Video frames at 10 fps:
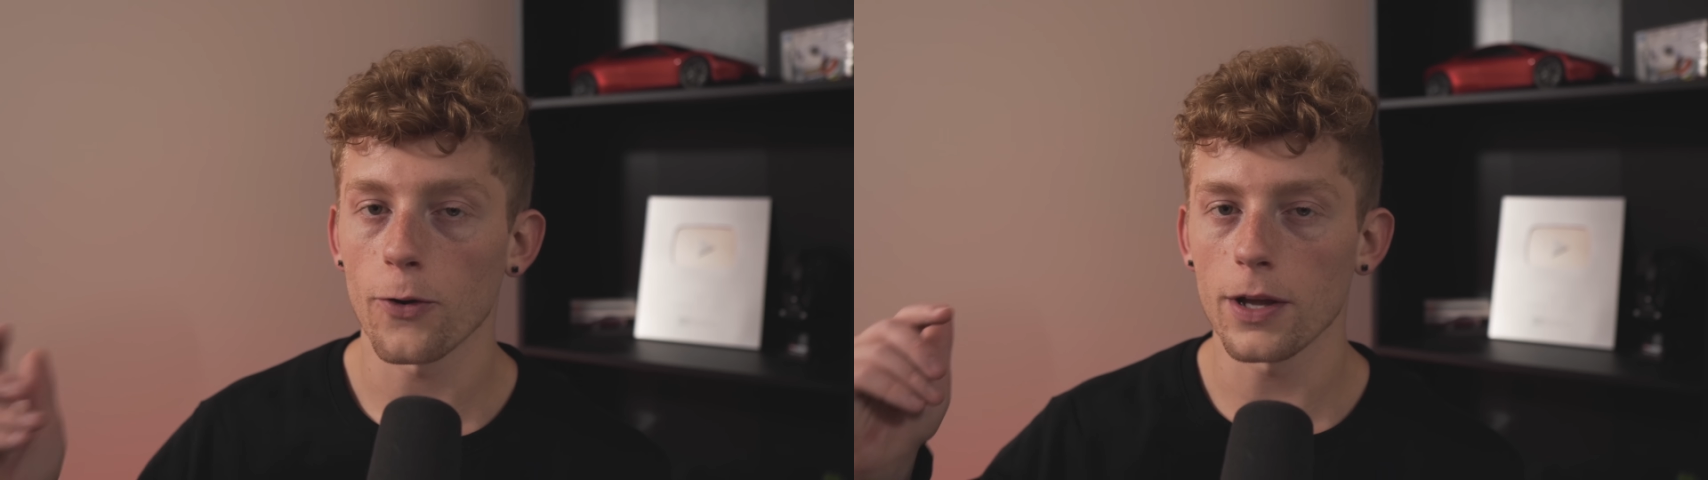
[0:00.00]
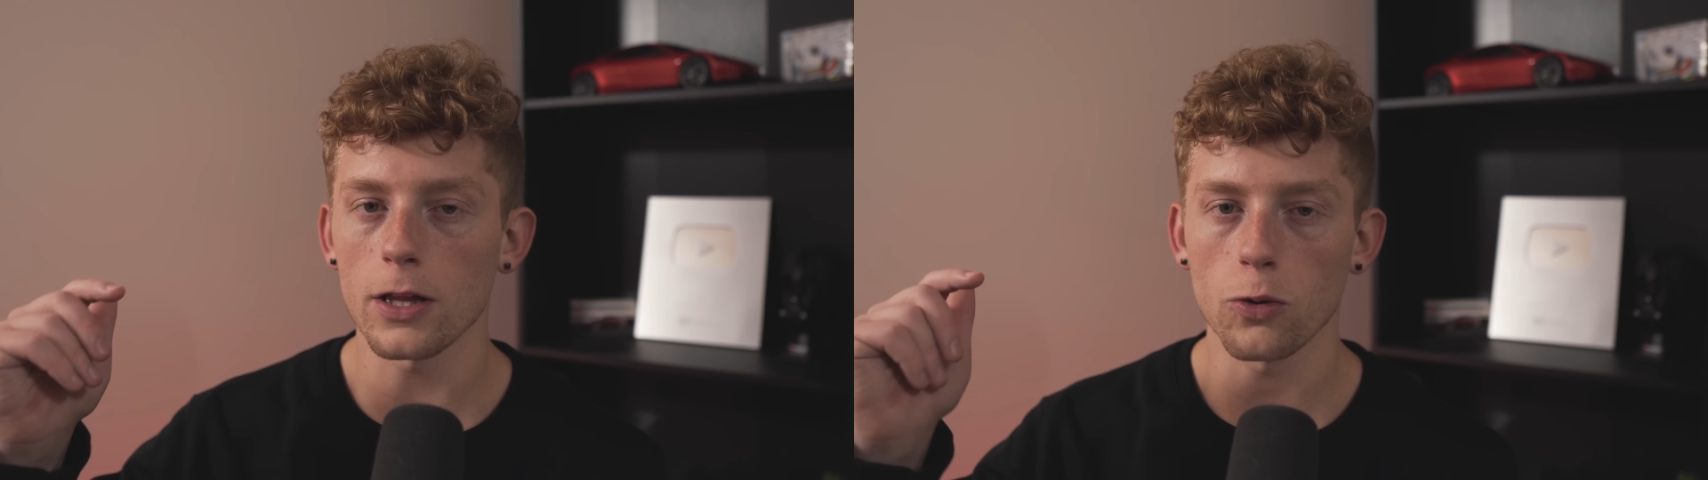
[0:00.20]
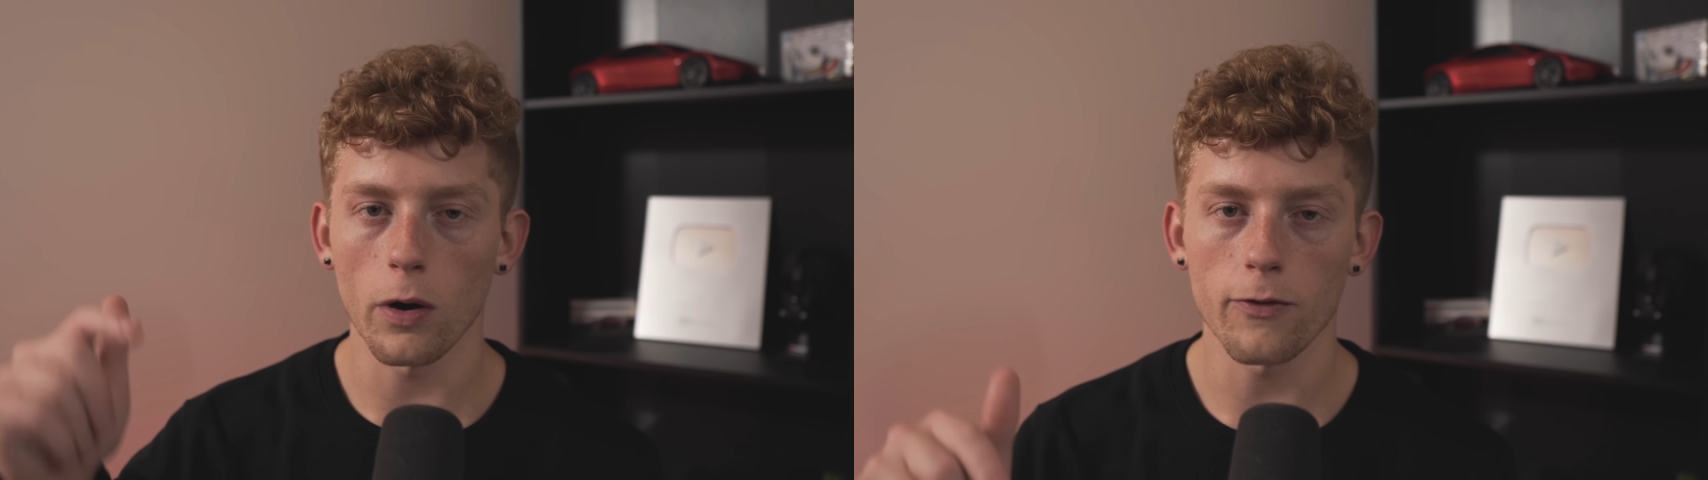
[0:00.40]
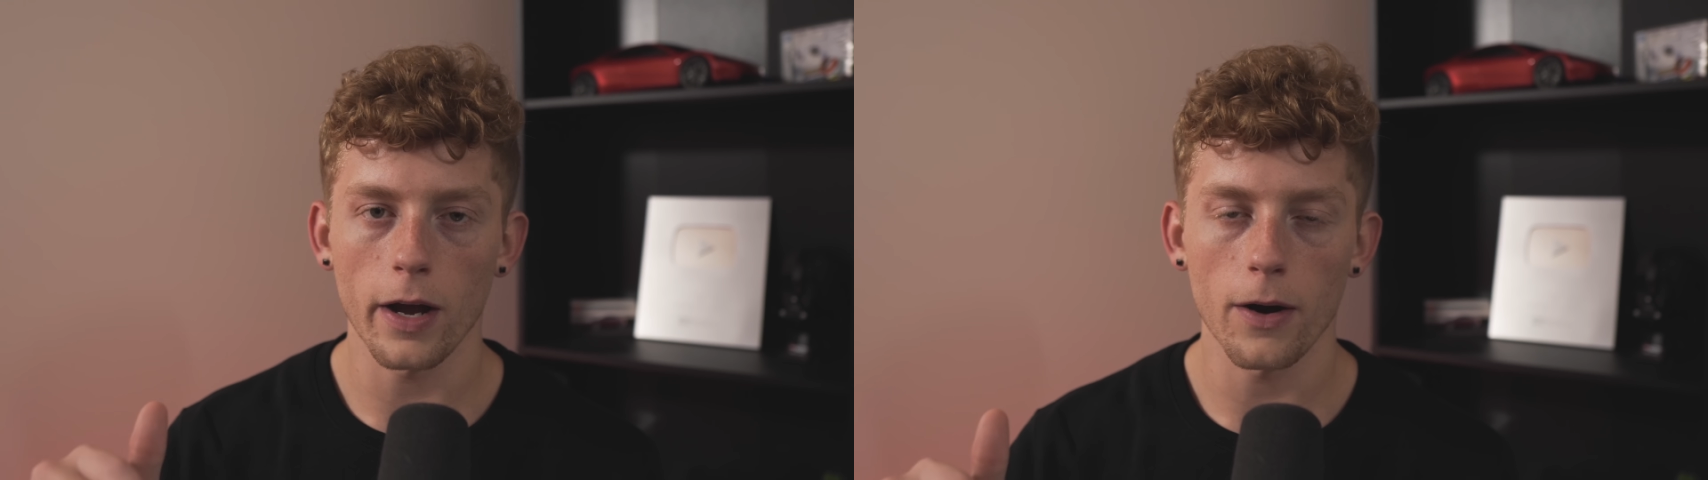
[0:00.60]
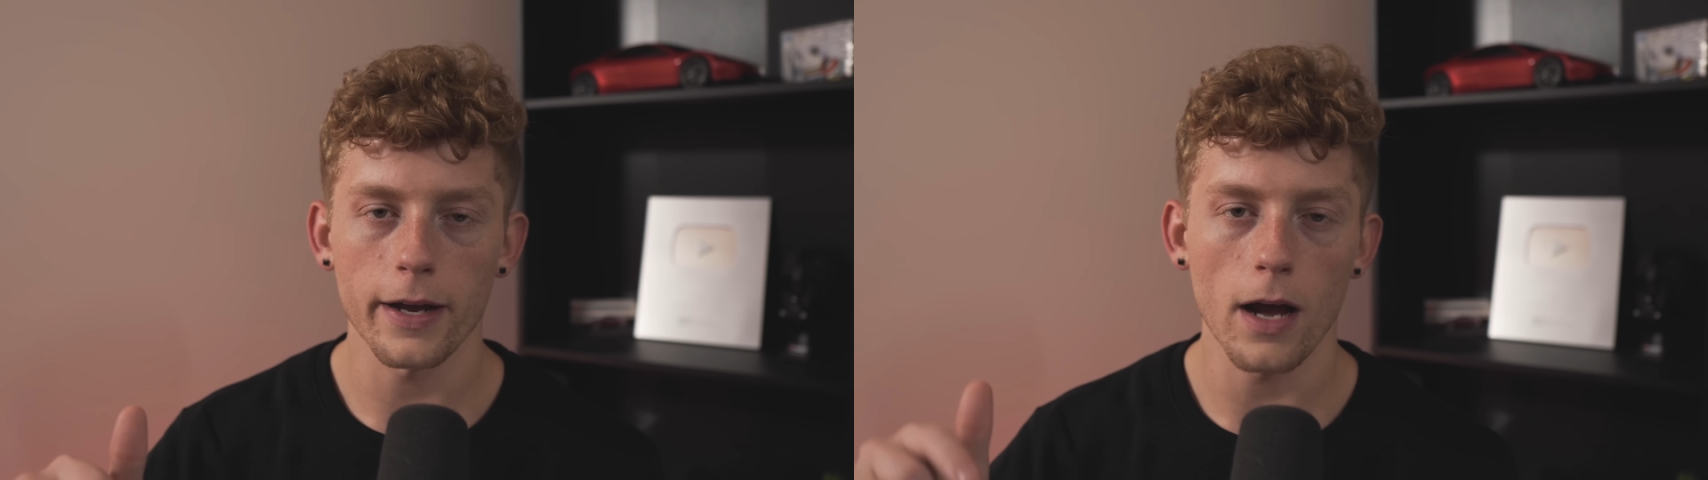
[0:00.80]
you're in the Louisville
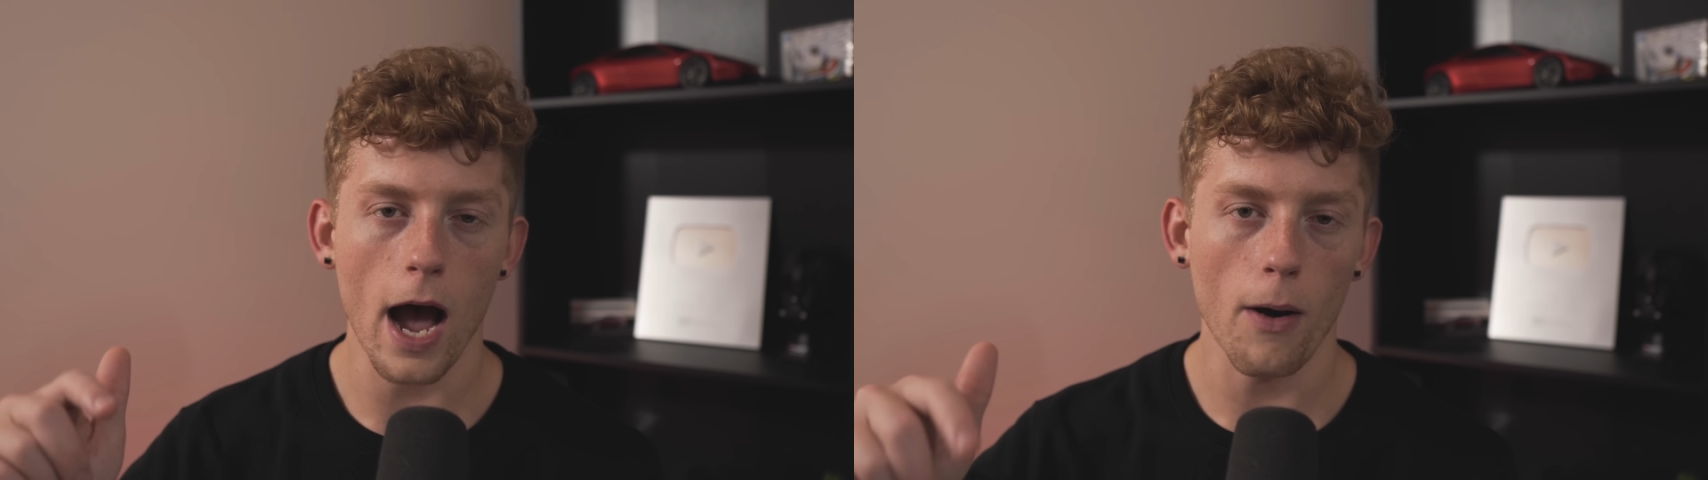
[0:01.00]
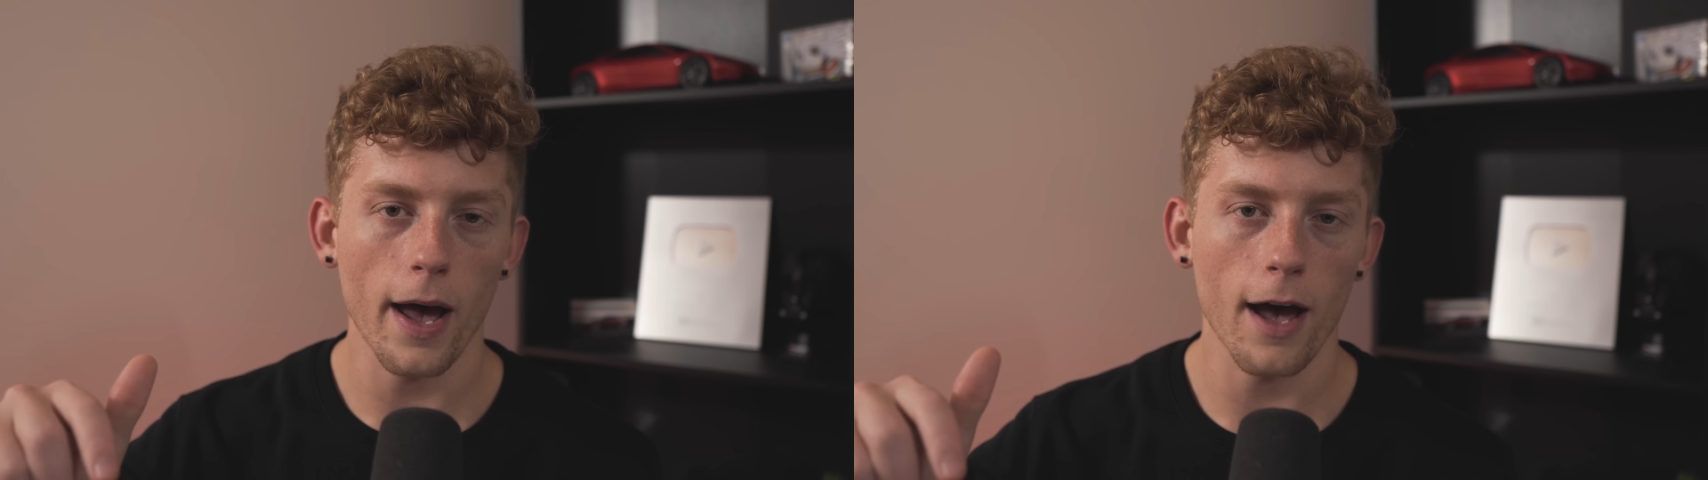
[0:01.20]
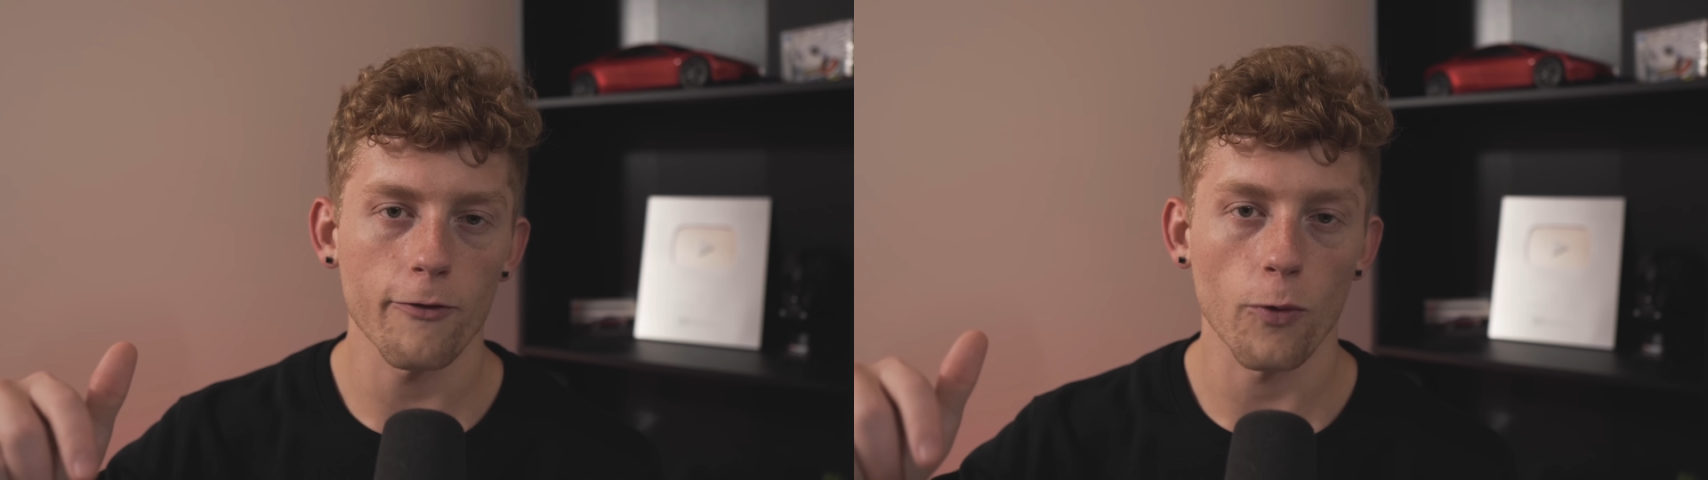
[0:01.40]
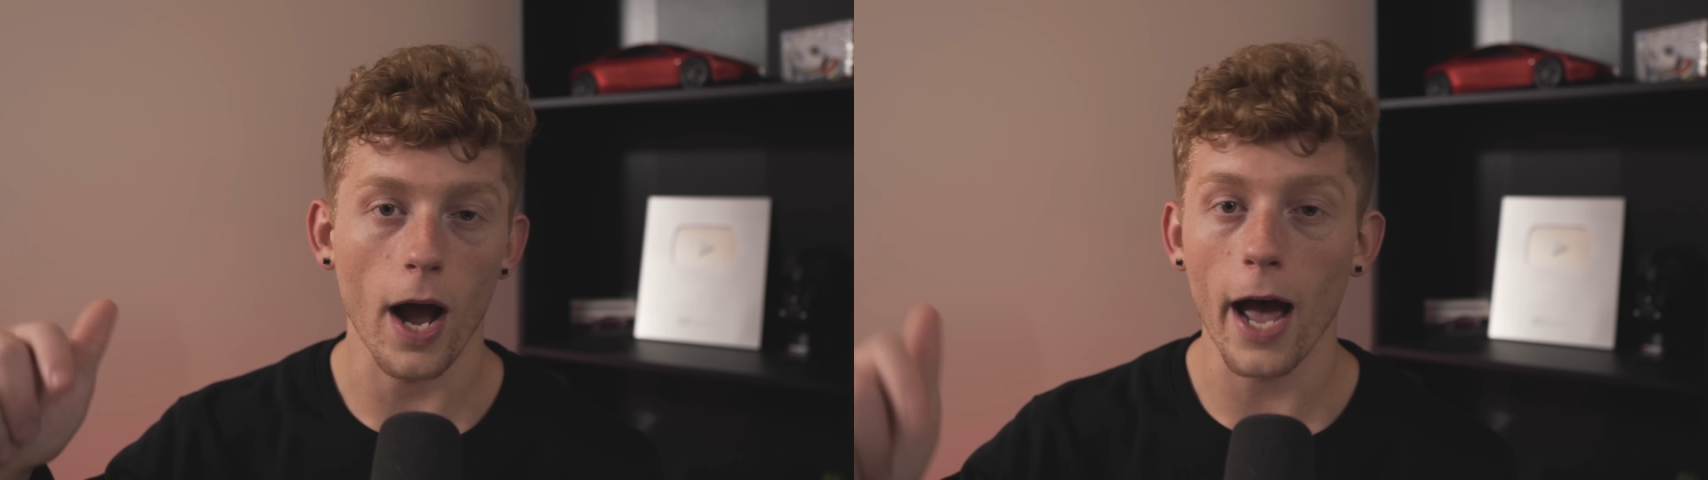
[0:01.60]
area, I'll have where